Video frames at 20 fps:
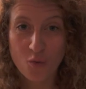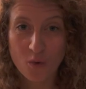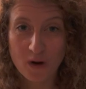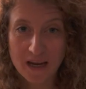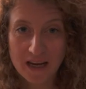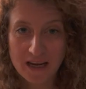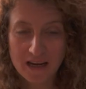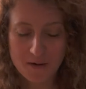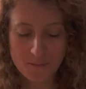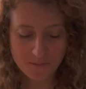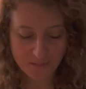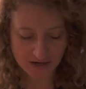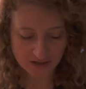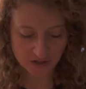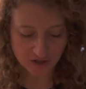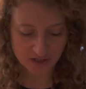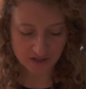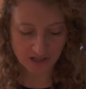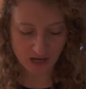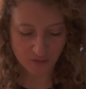we
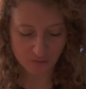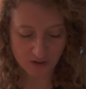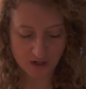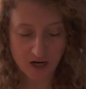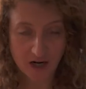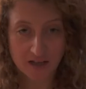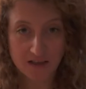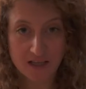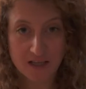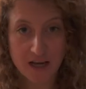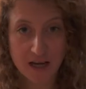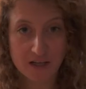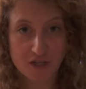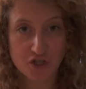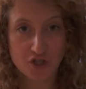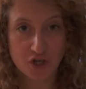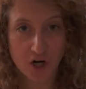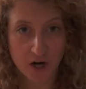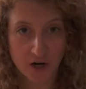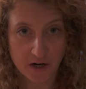mentioned that we got the
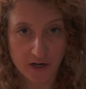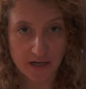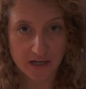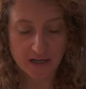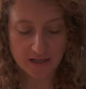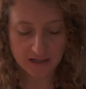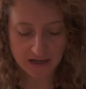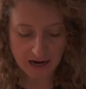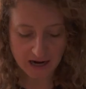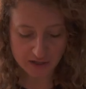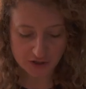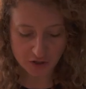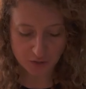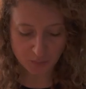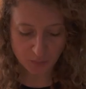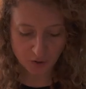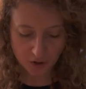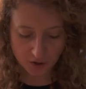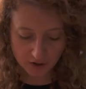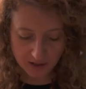Adjarian
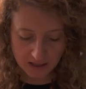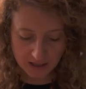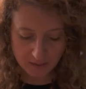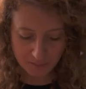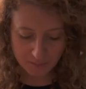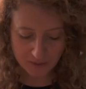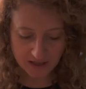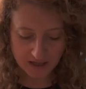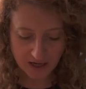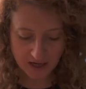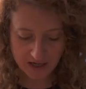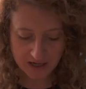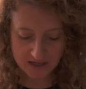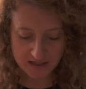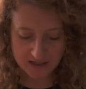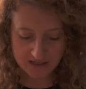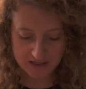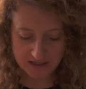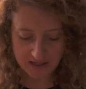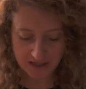Khachapuri because